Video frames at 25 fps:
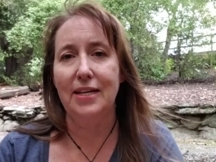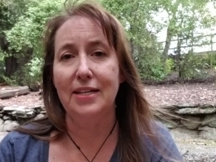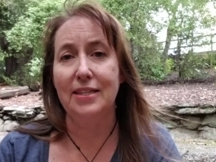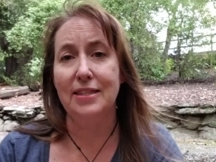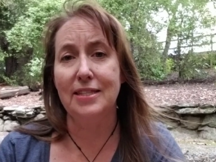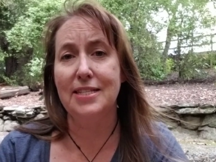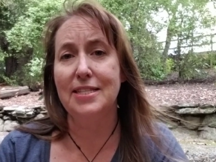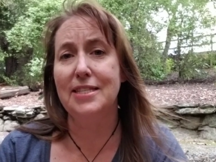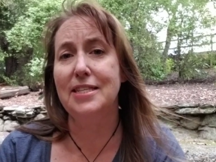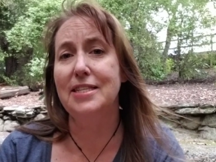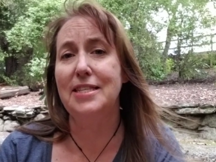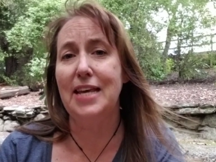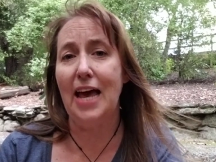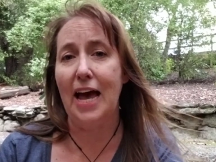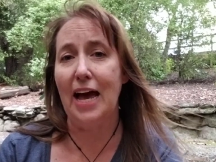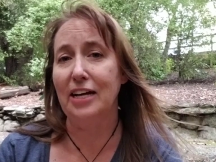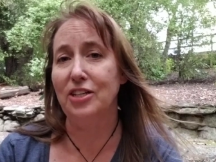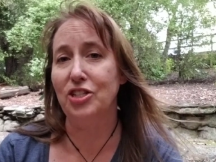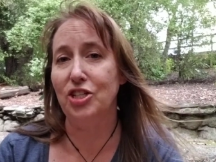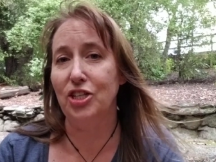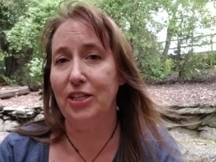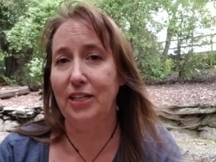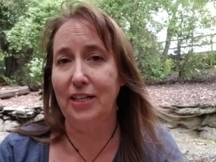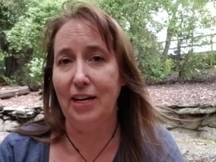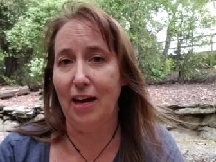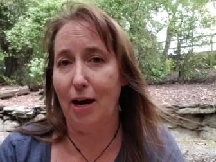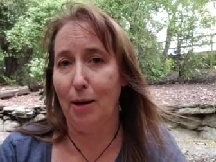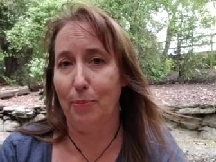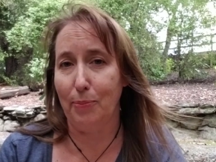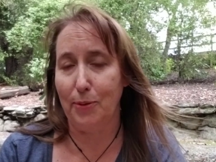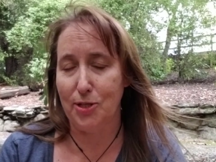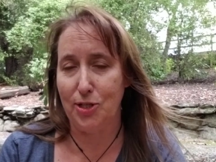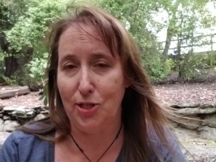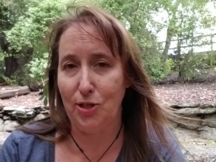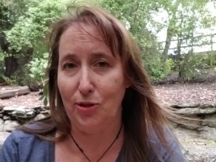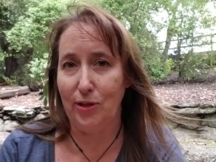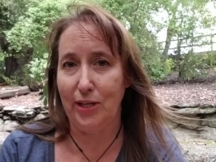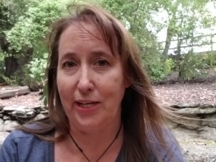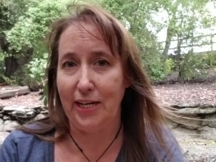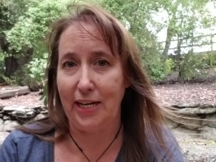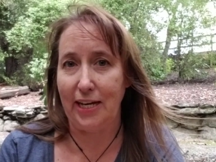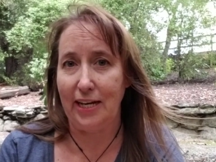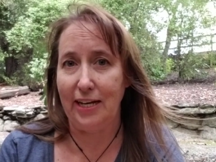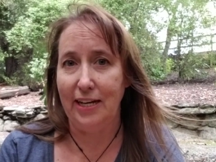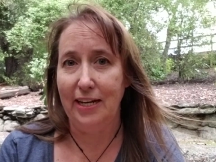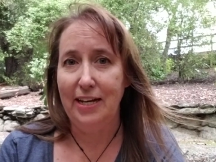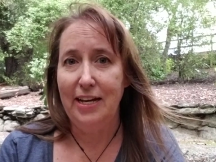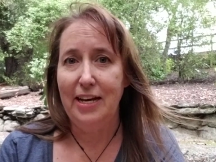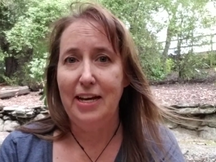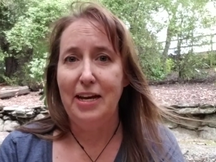this is actually an
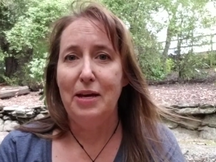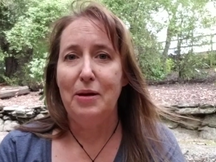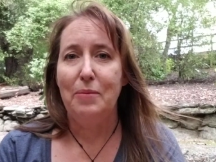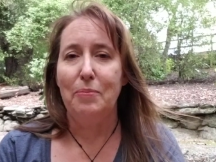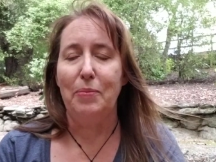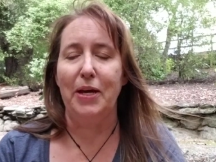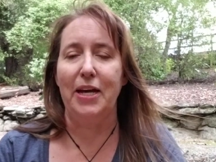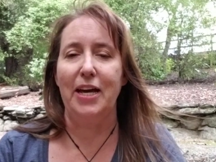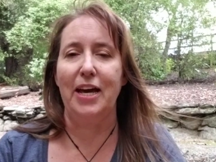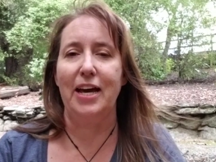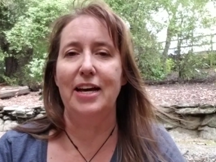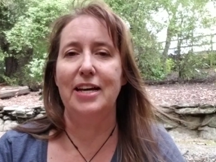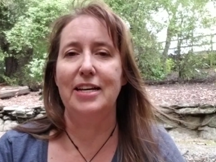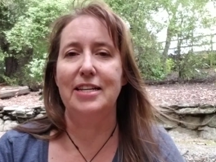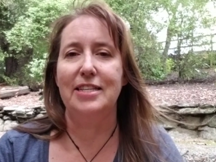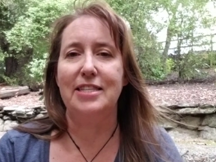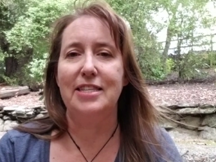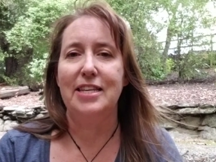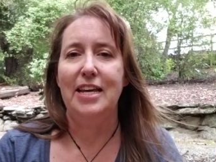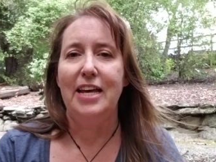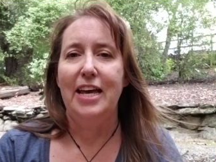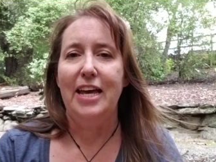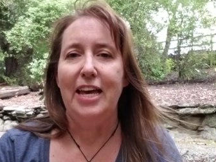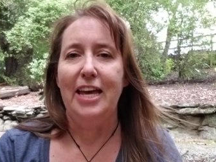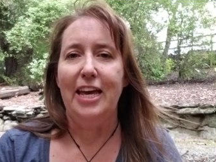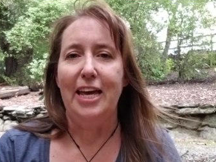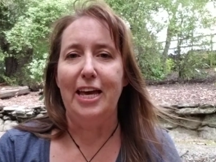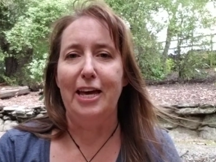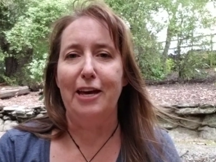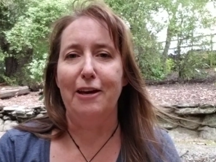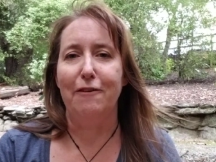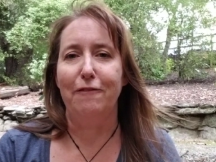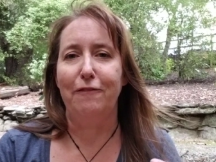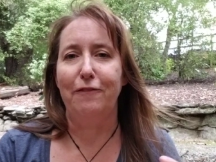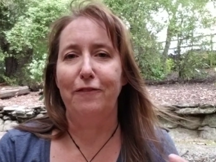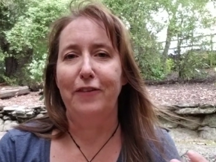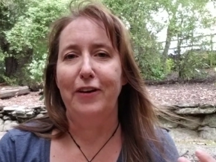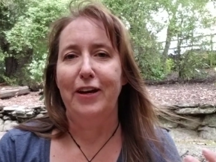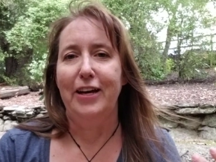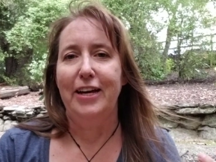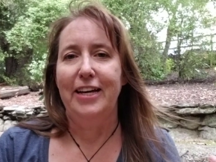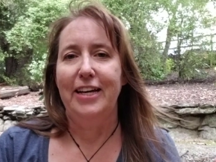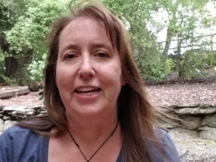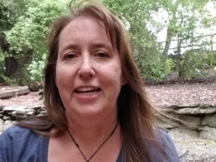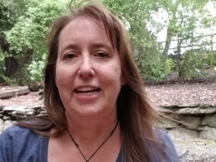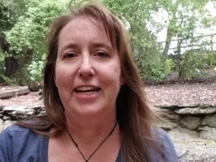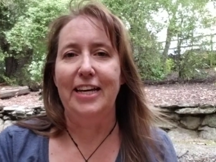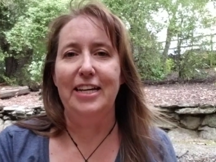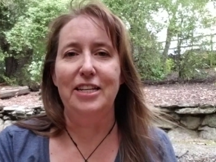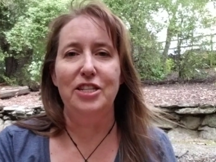opportunity, because if
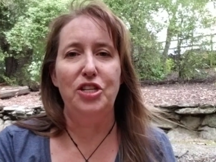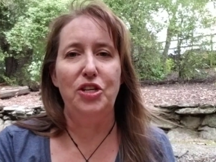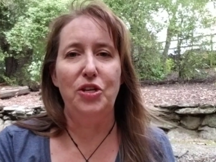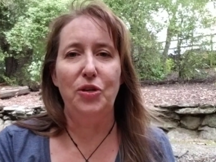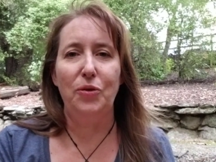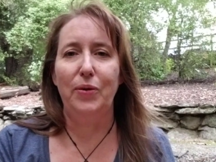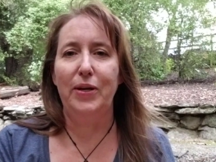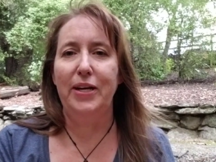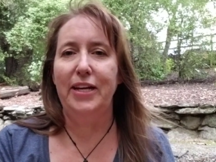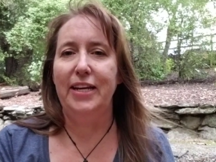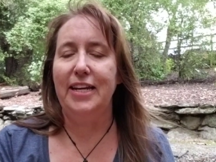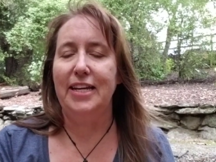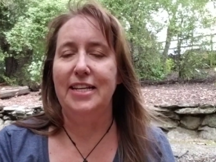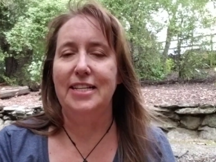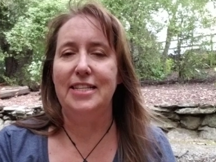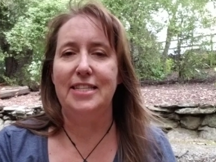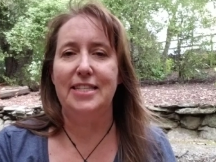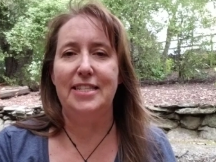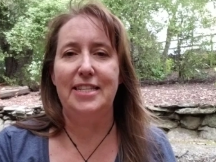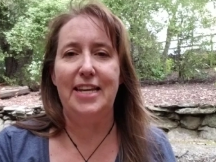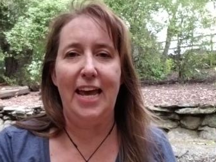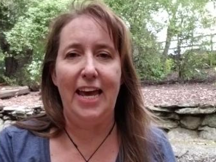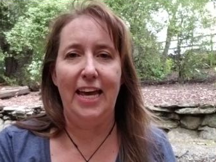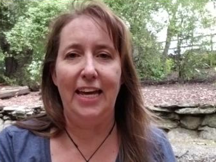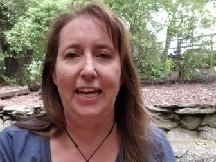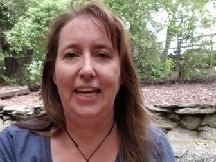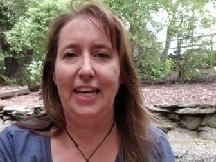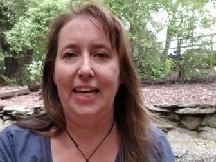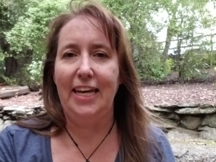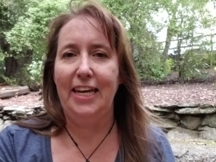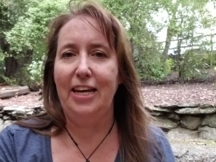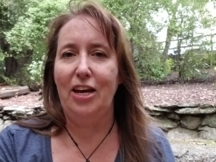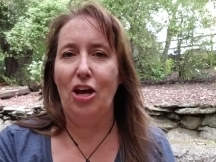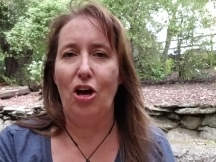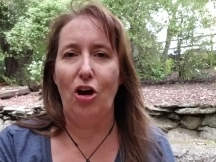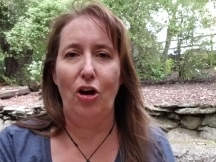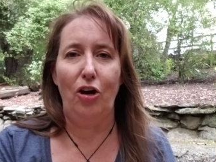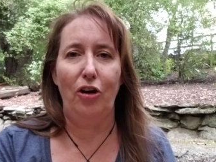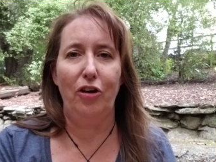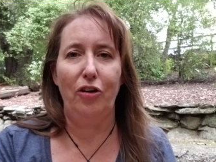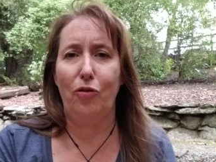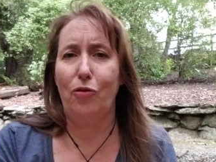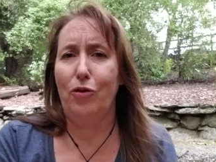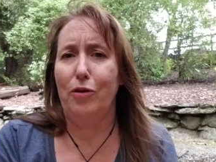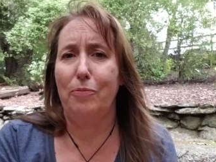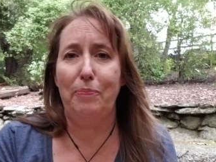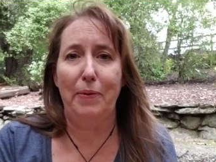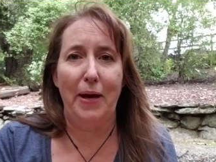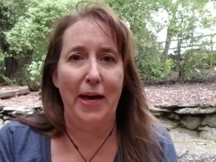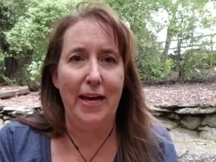Intuit is taking,
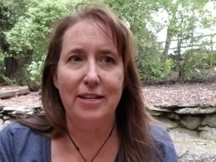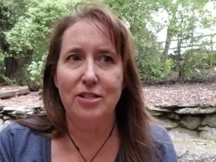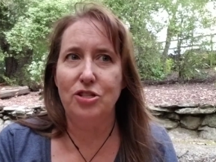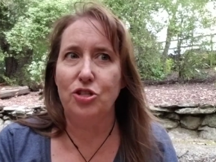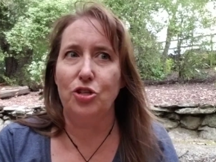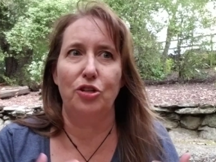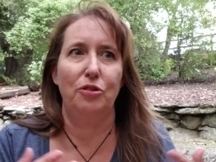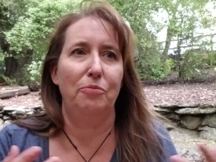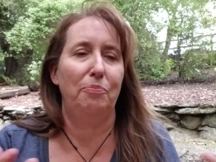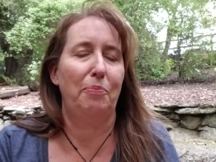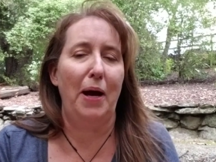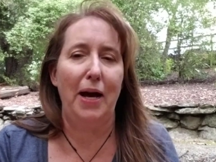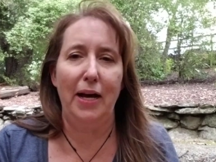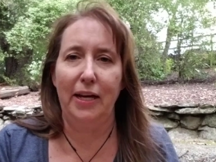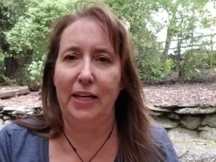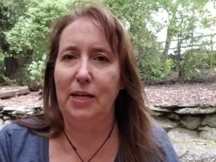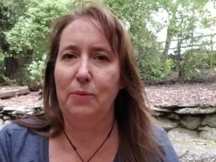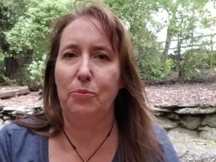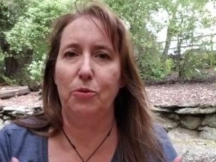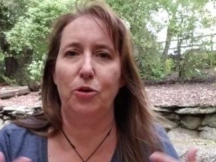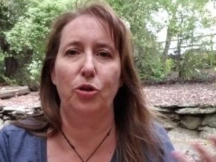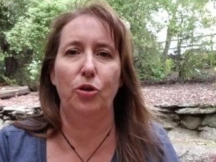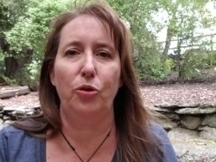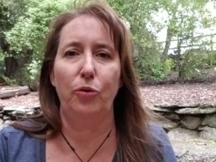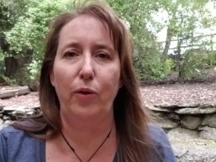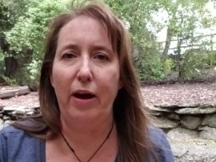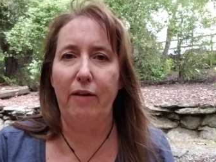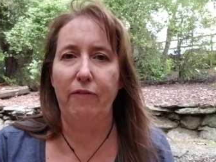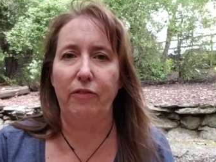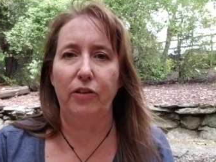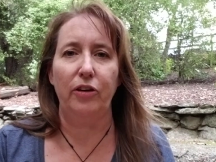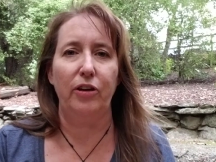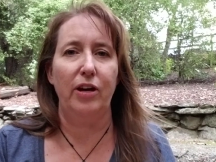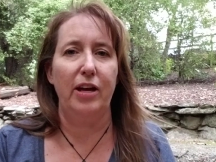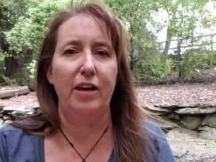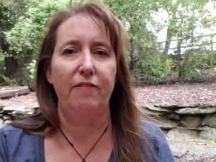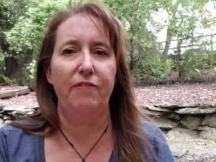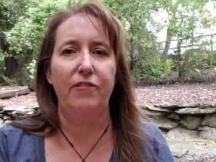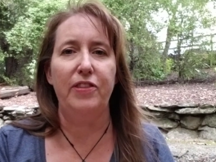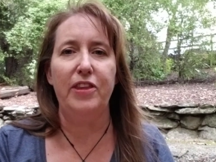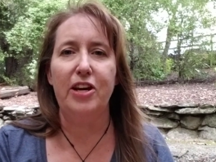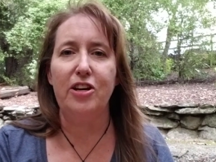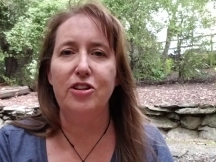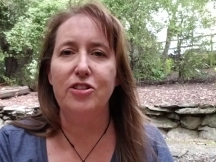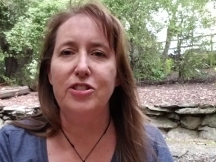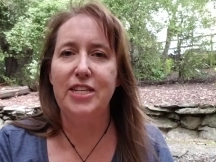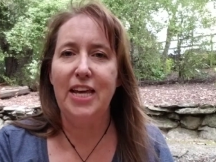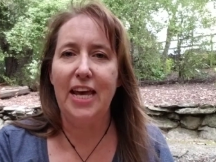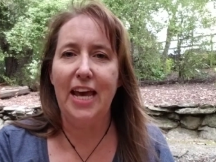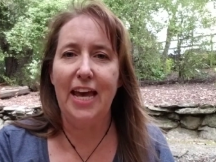or Bench or Bookkeeper or whoever, if
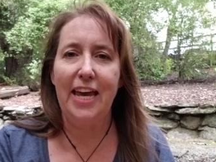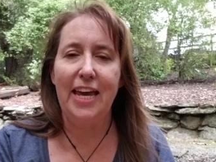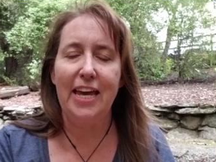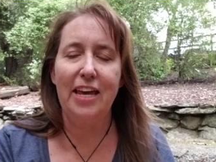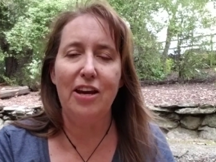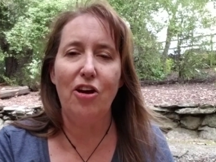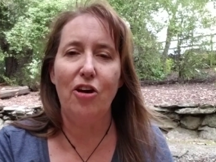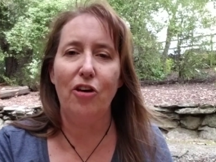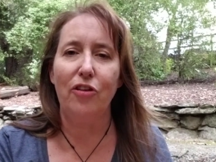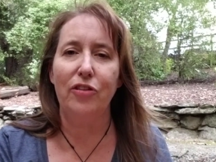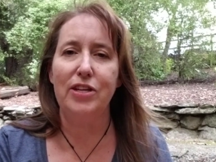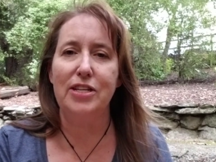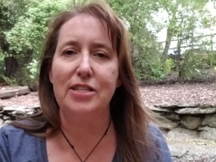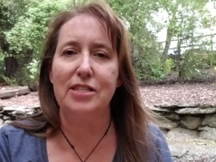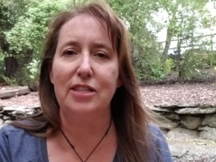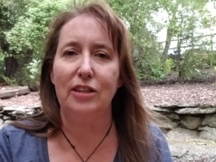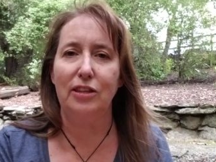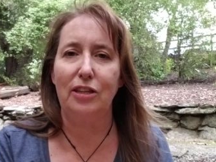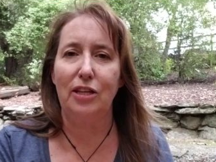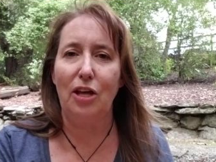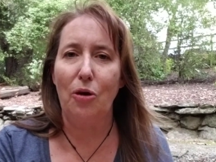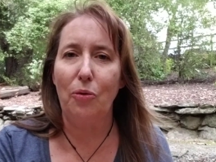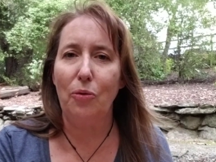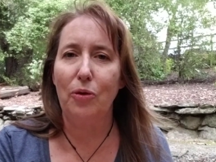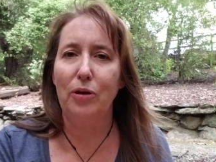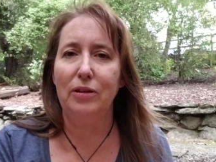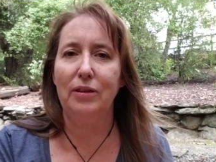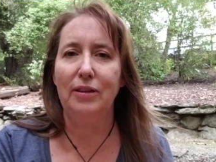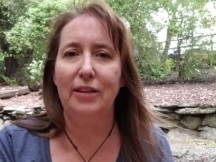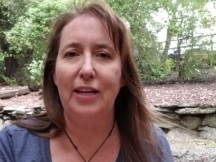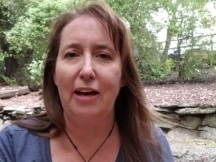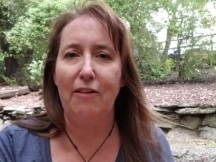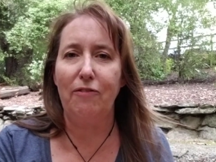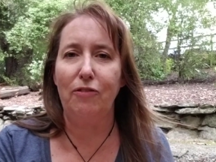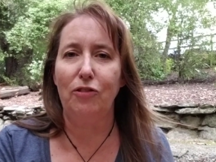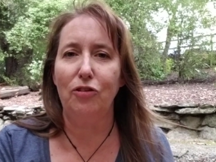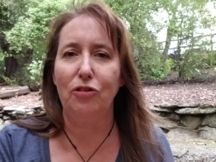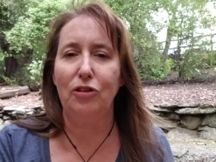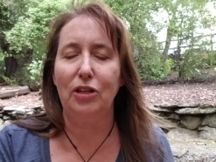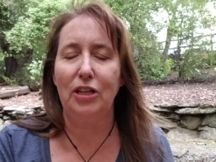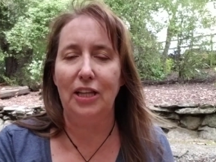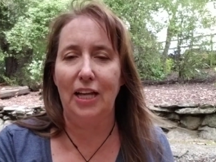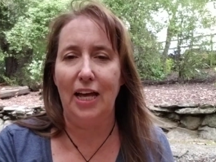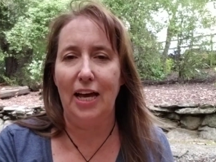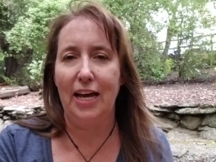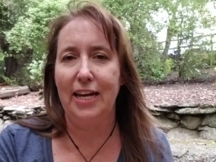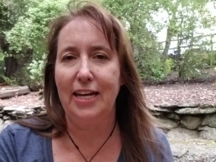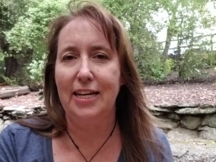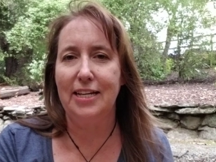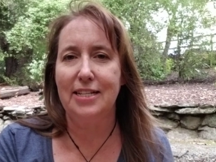they're taking all these lower level
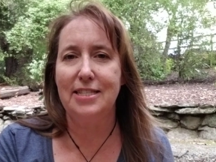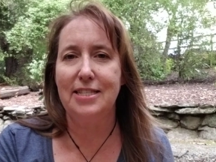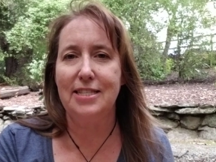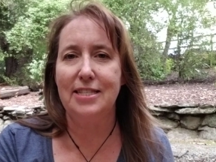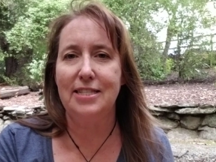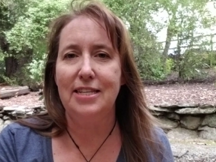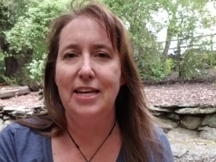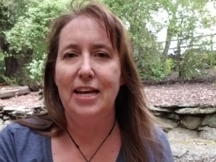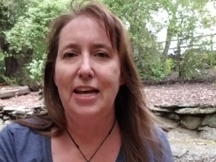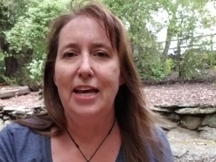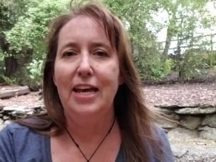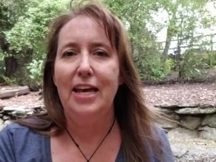clients,